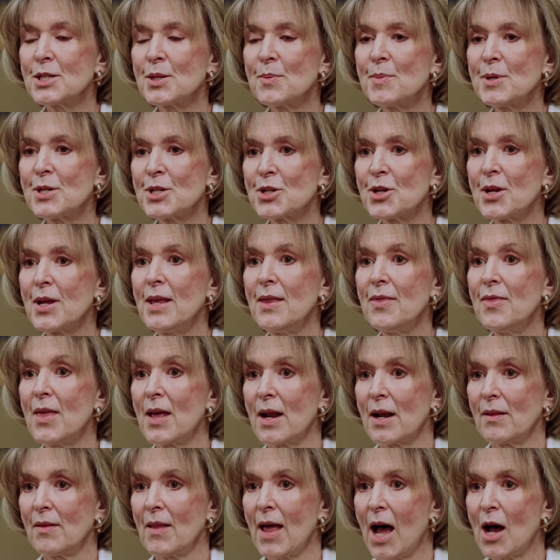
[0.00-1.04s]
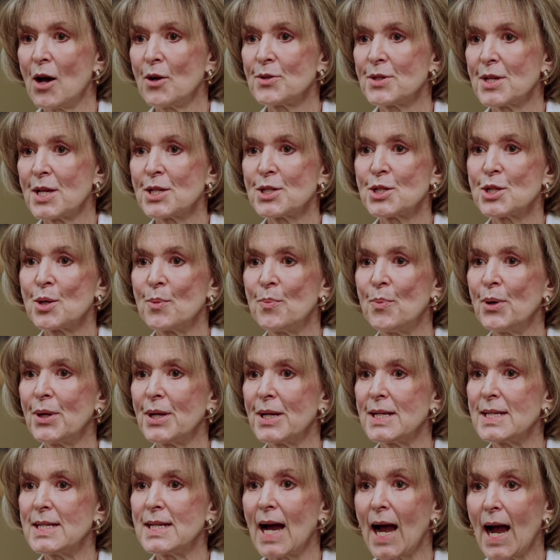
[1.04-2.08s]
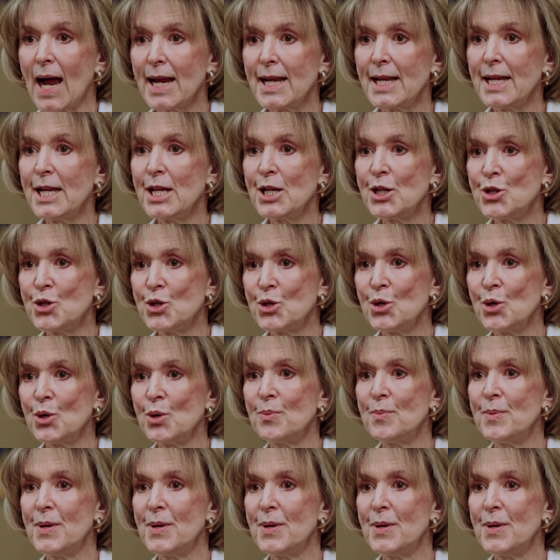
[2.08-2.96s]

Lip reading: a machine that allows us to put a tiny tube